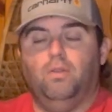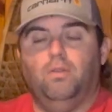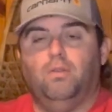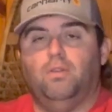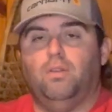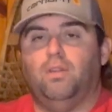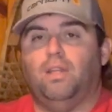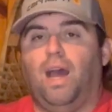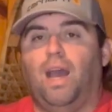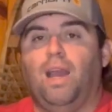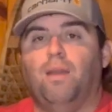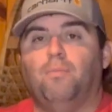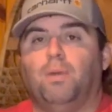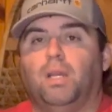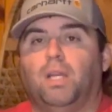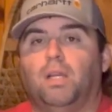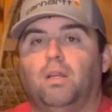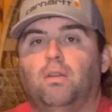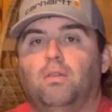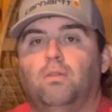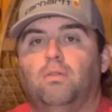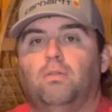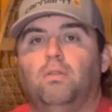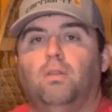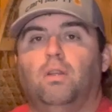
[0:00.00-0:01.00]
timing.
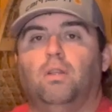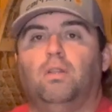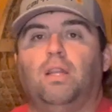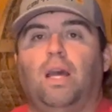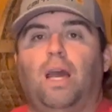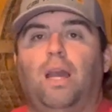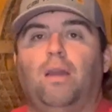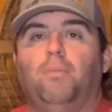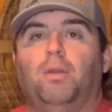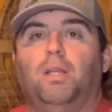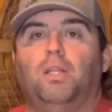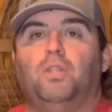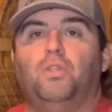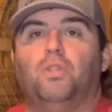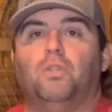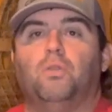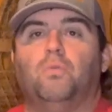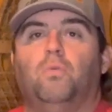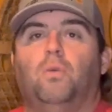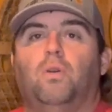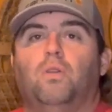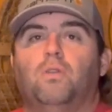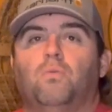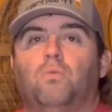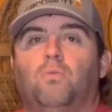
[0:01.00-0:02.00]
The timing just
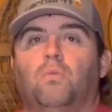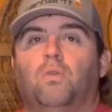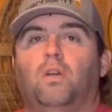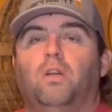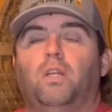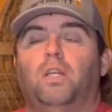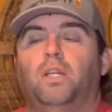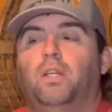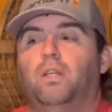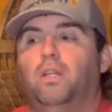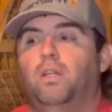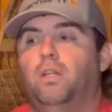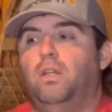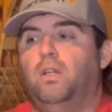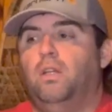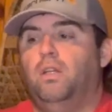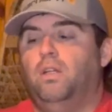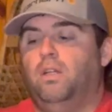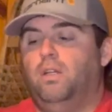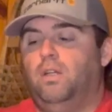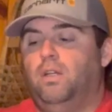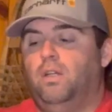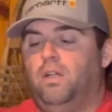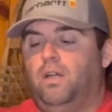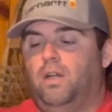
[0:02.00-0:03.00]
wasn't right.
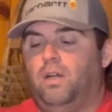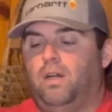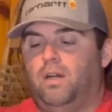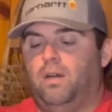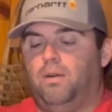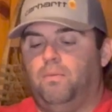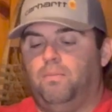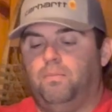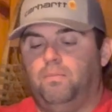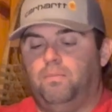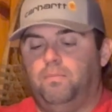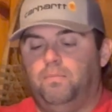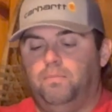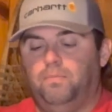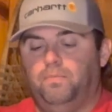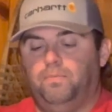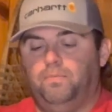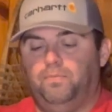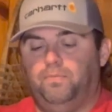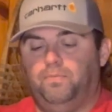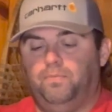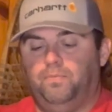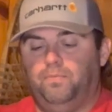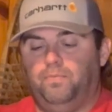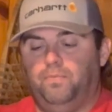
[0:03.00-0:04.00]

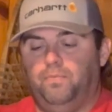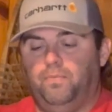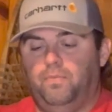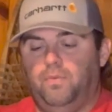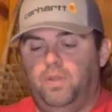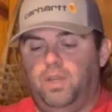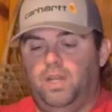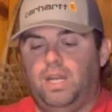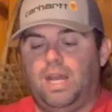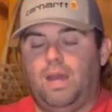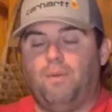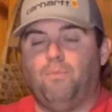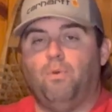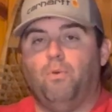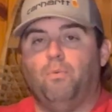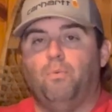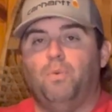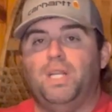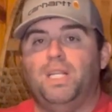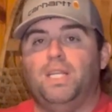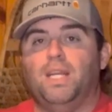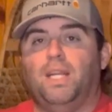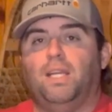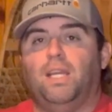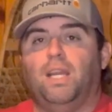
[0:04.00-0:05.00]
And then when we
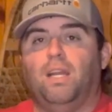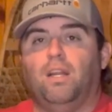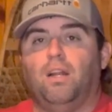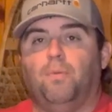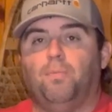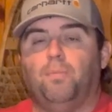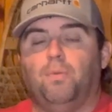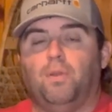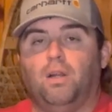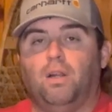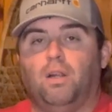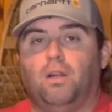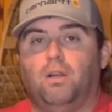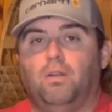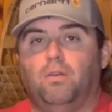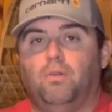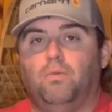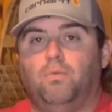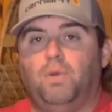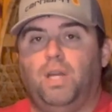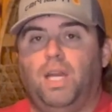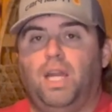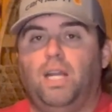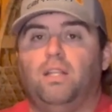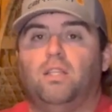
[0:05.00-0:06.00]
did get up there,
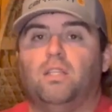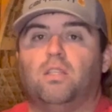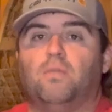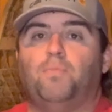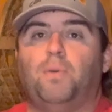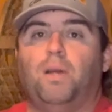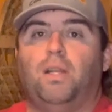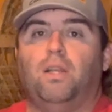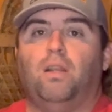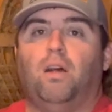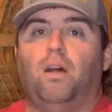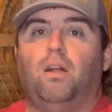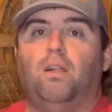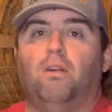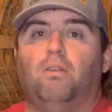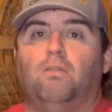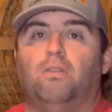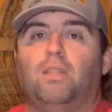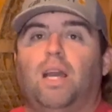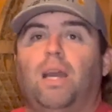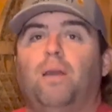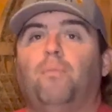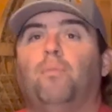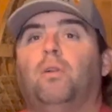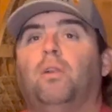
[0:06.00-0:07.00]
we had to spend all our
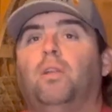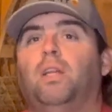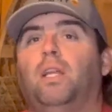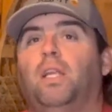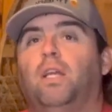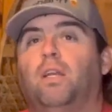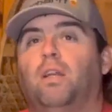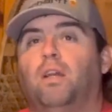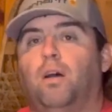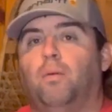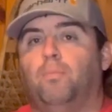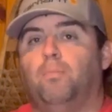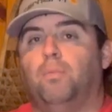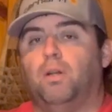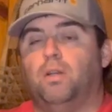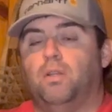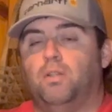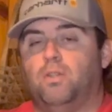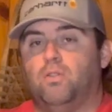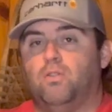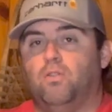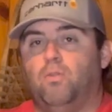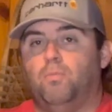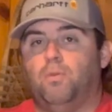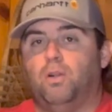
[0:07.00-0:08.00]
time cleaning up because
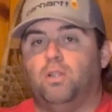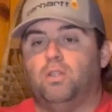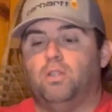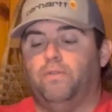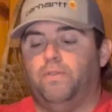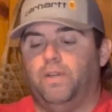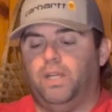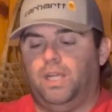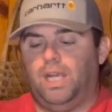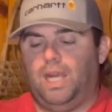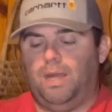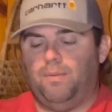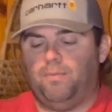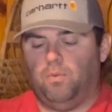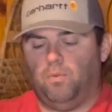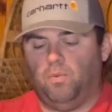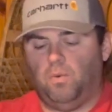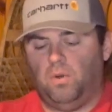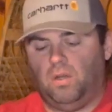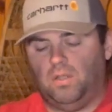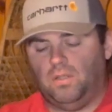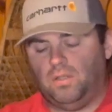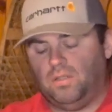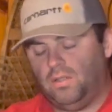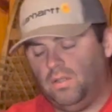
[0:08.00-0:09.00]
so much of it came at
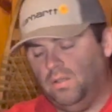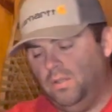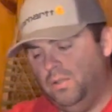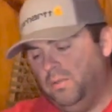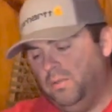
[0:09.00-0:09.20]
once.